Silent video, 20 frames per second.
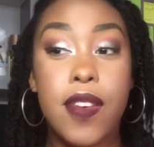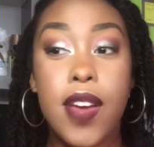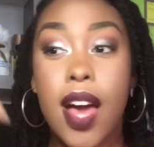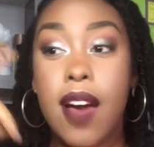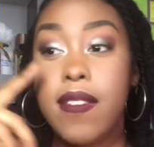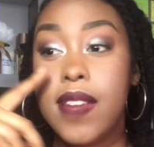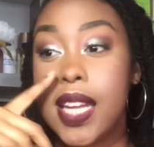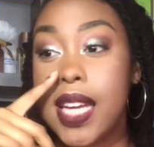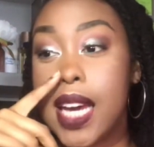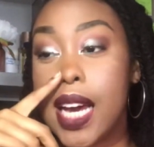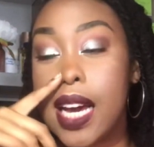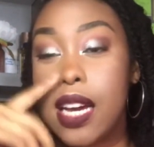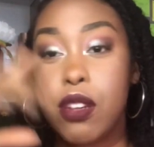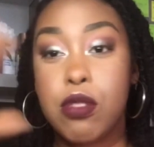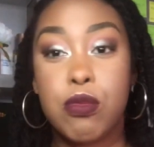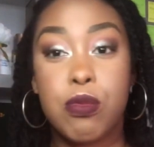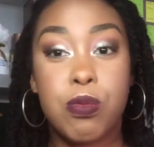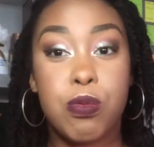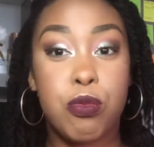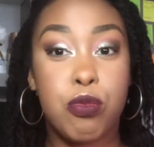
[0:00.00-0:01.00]
you have like
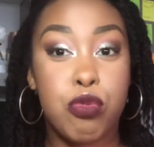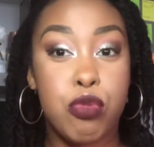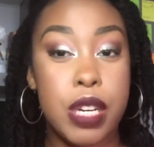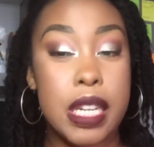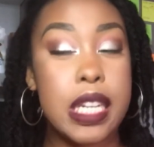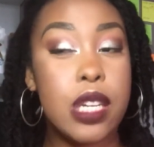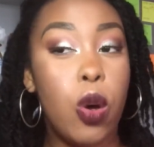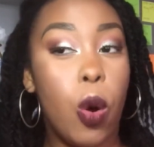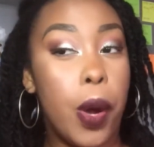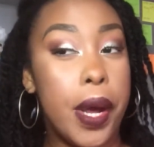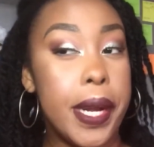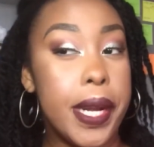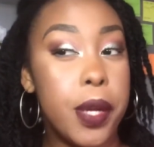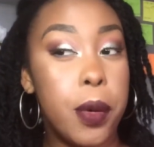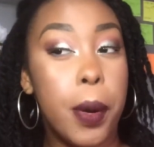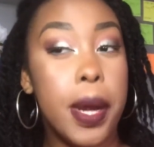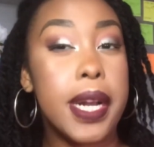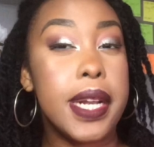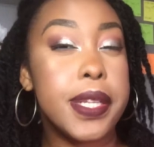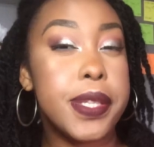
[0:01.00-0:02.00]
really
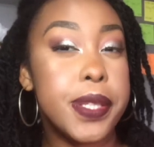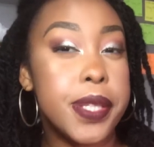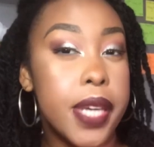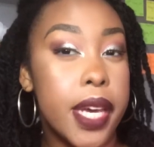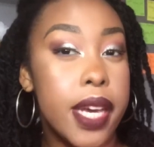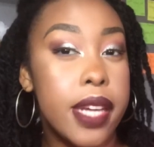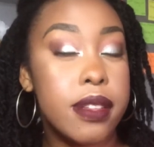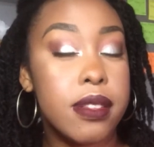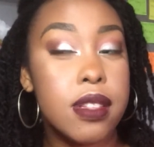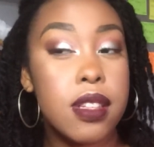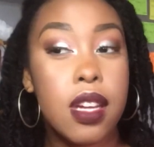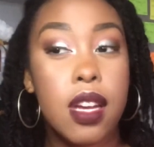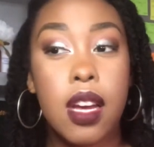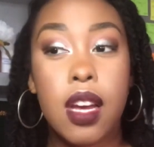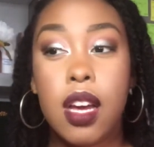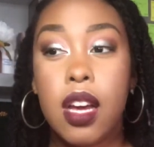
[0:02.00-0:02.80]
oily skin,